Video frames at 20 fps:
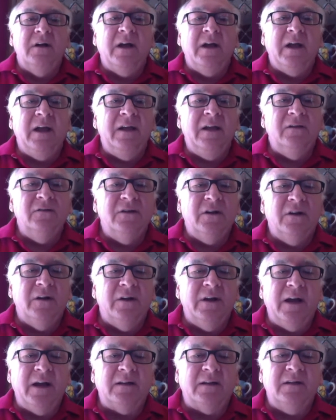hands-on
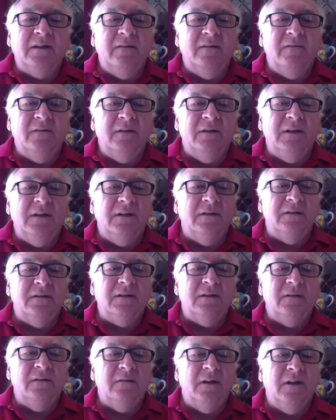activities,
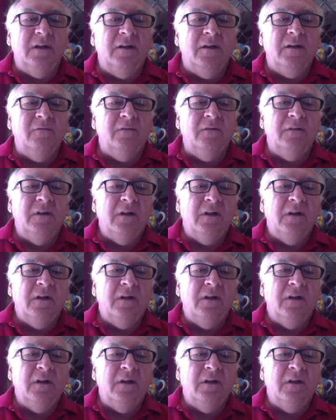and